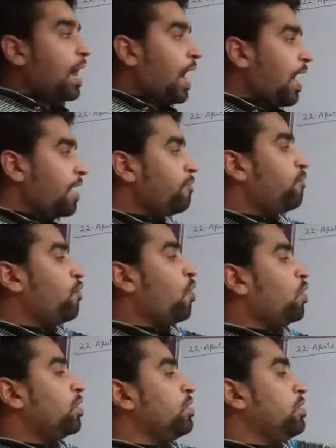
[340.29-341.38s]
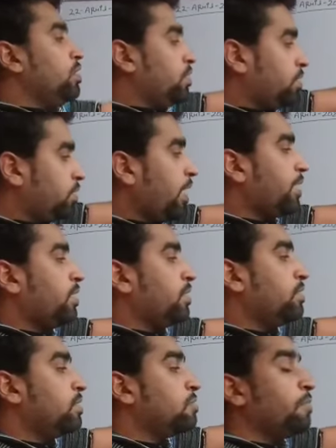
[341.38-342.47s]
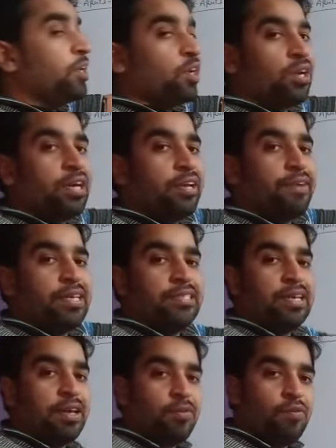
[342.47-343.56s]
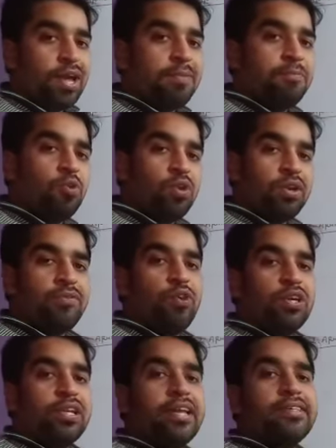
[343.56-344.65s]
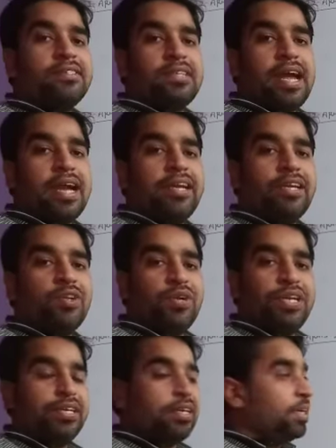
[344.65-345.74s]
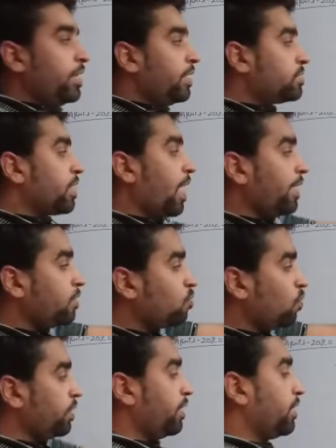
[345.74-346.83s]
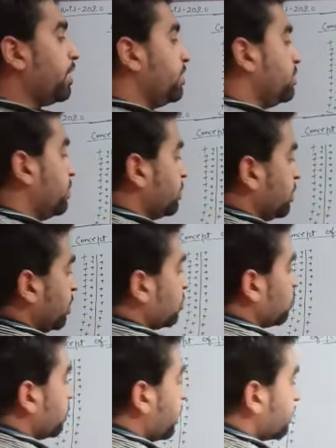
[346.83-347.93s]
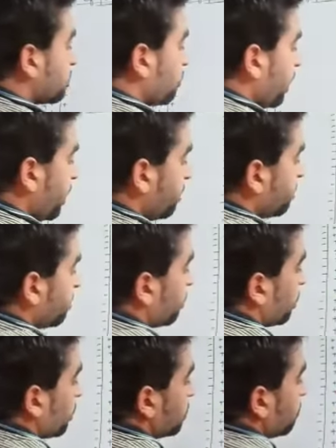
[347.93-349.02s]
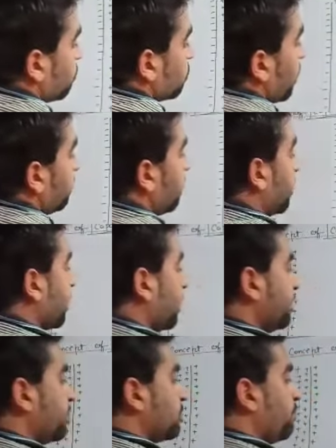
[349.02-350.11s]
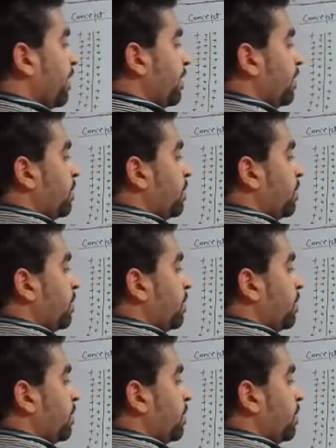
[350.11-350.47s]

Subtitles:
I want that this particular device, when more water is added to it, its height don't increases. So that is why, suppose I am making in this way.